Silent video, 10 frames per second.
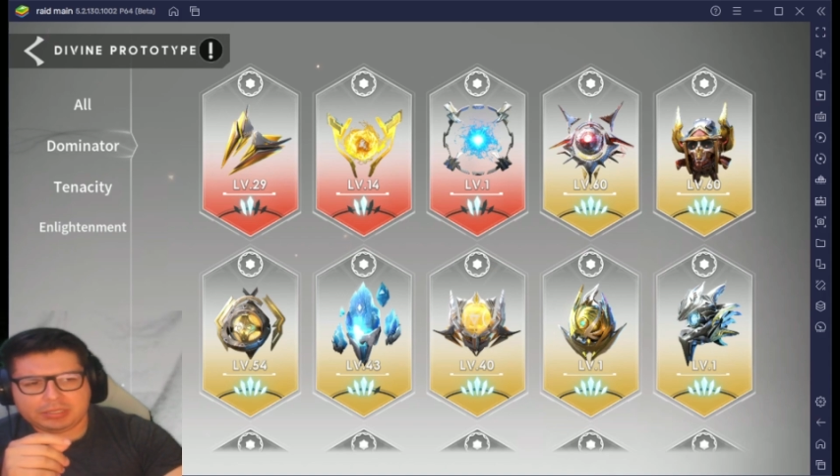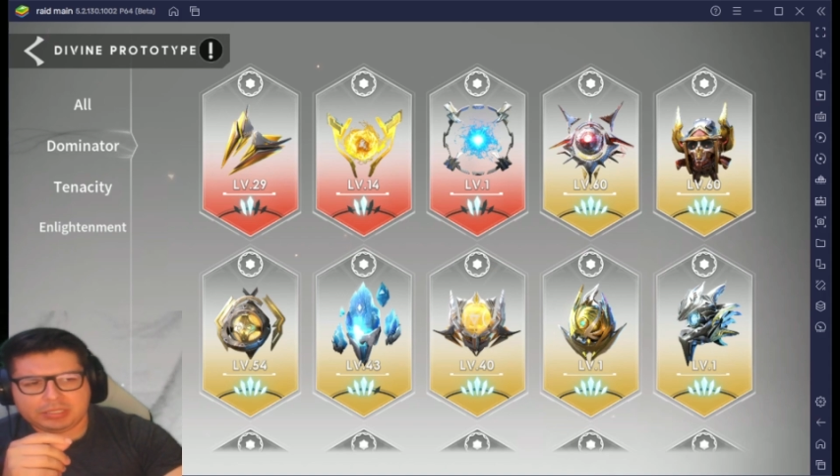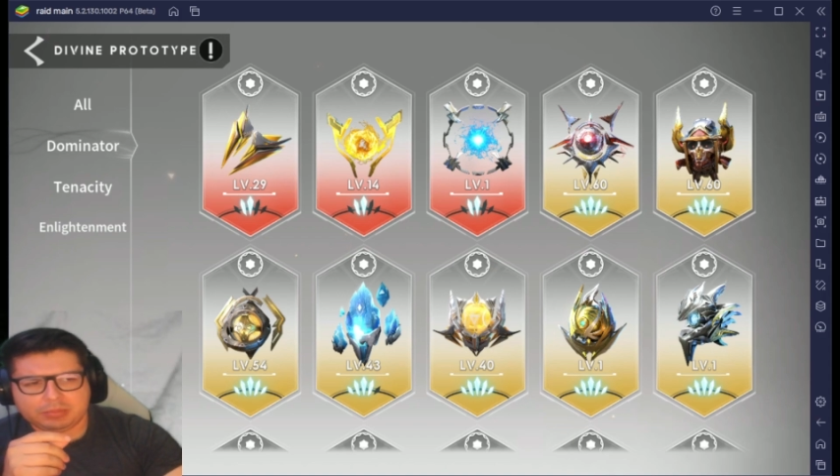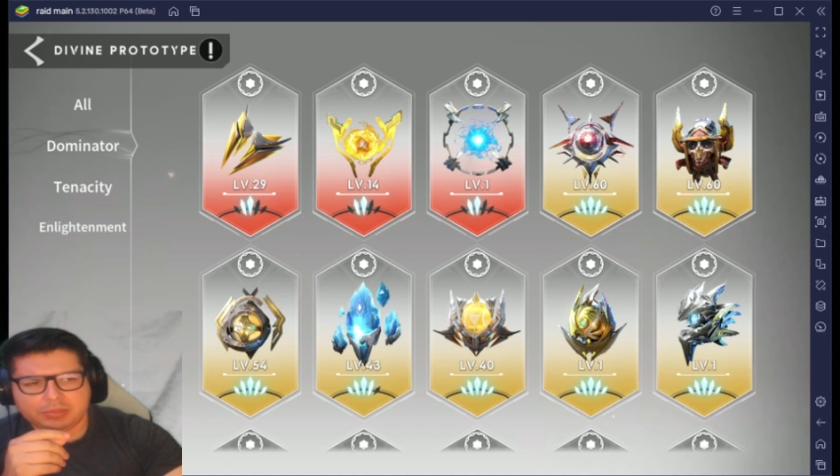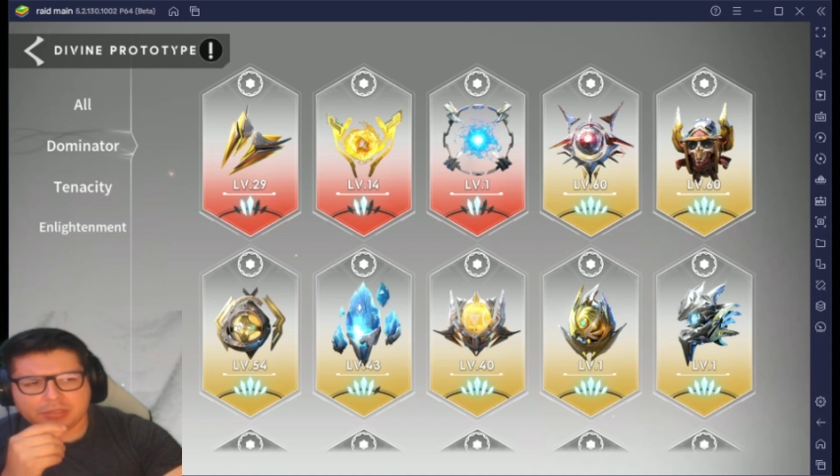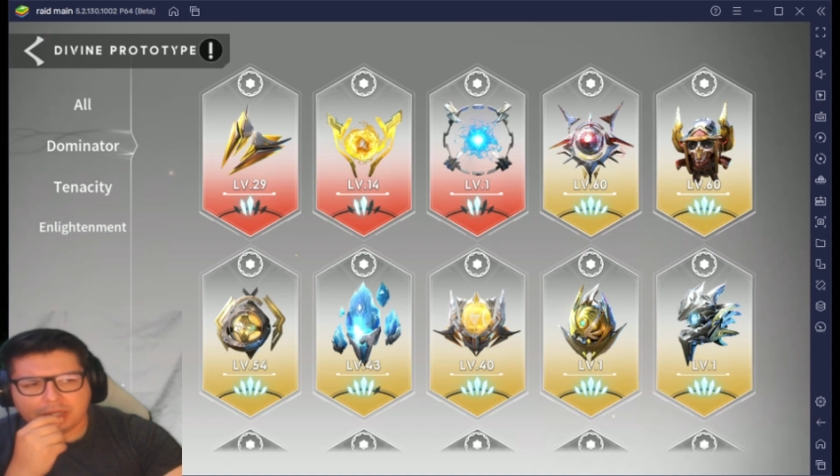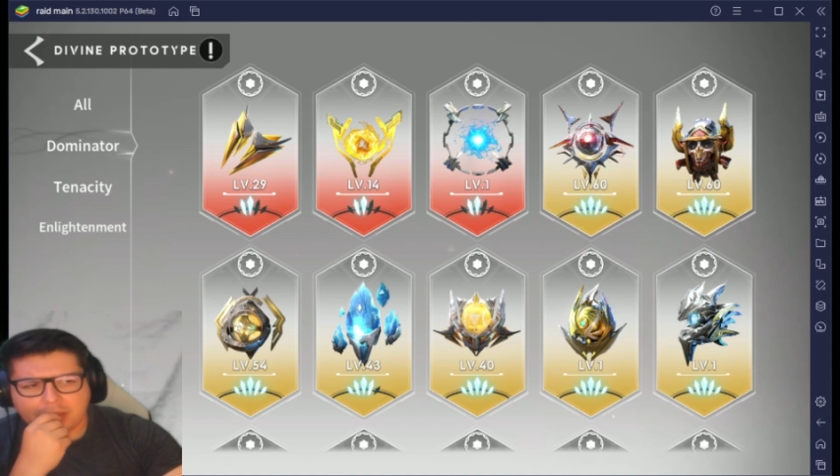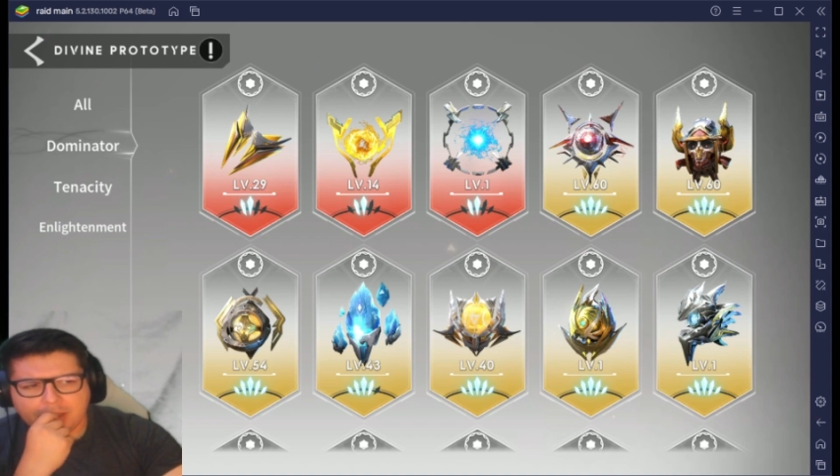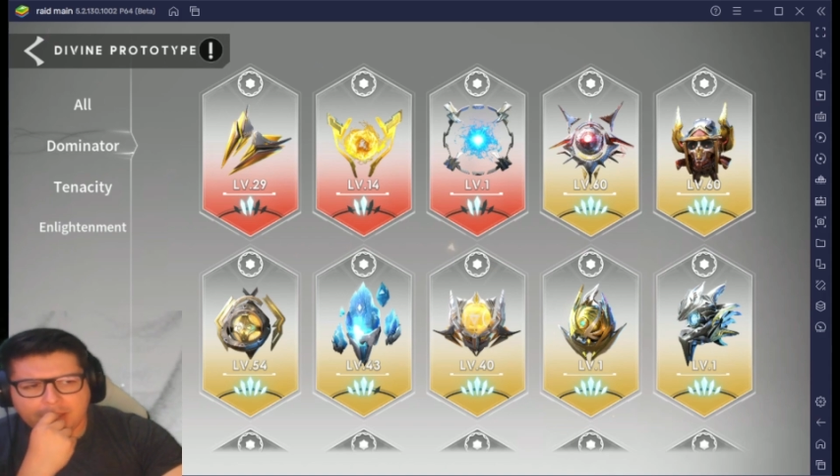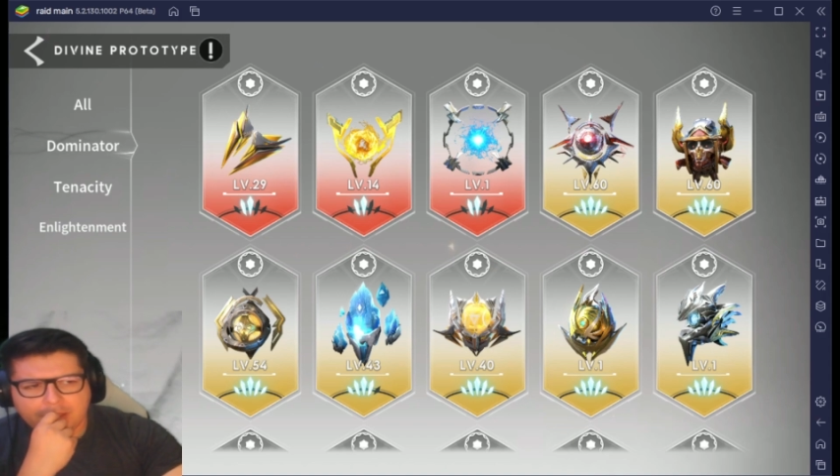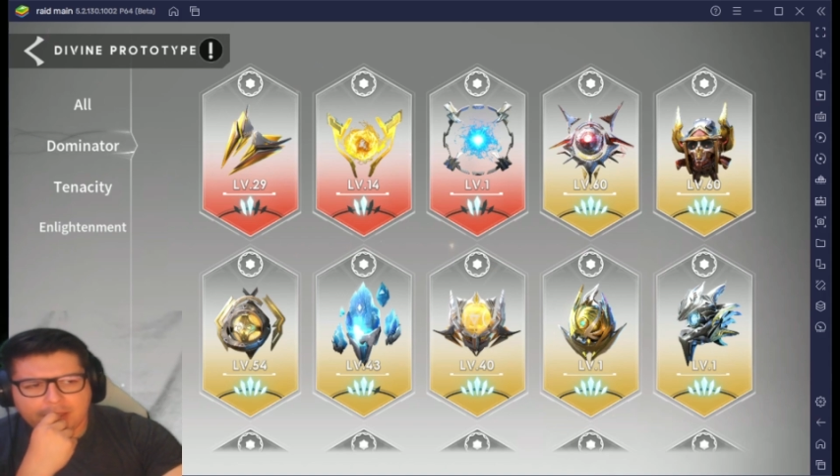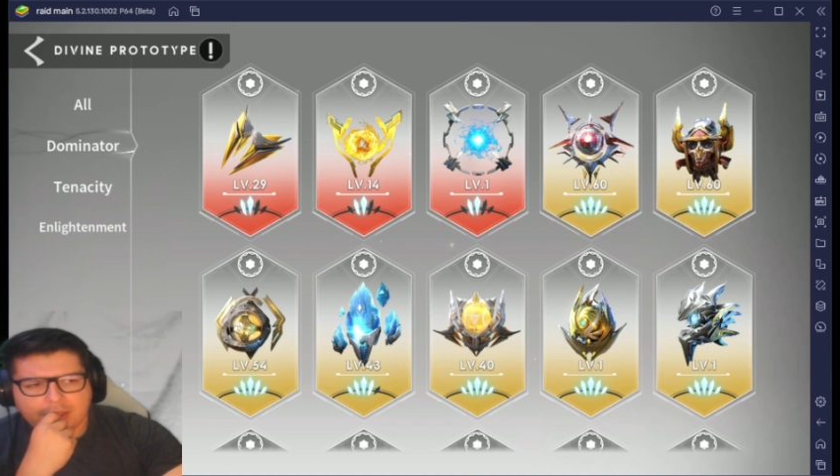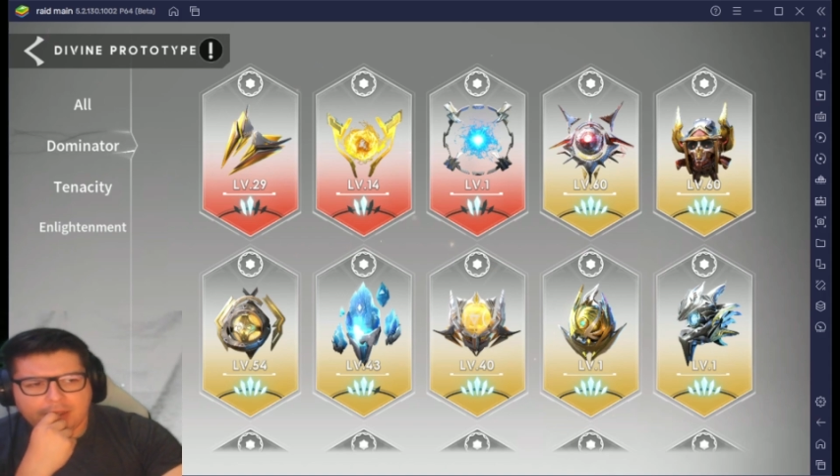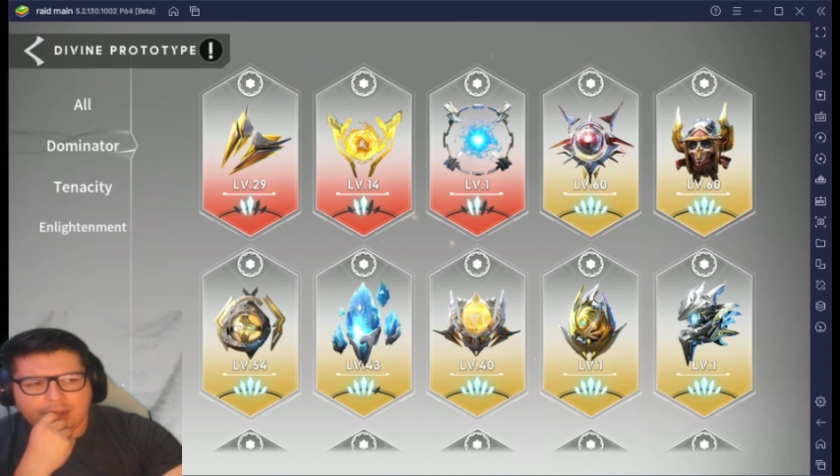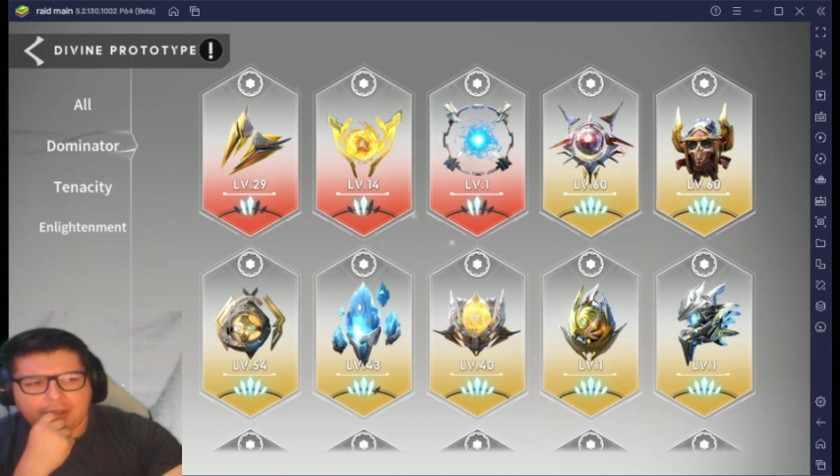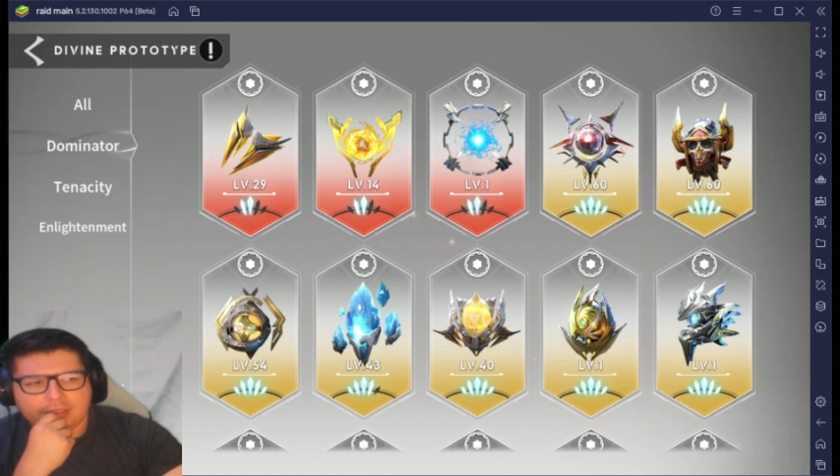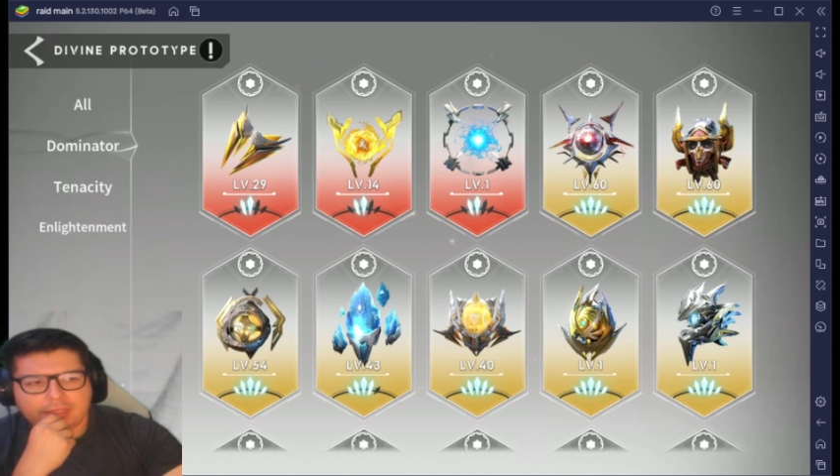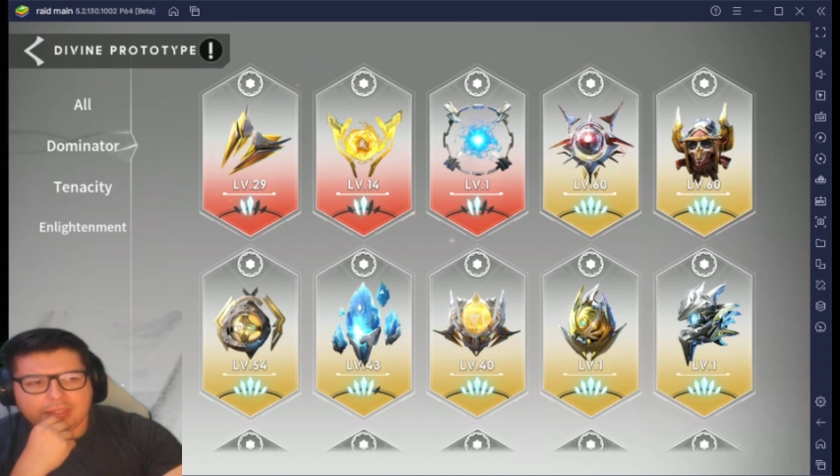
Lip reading: teams. The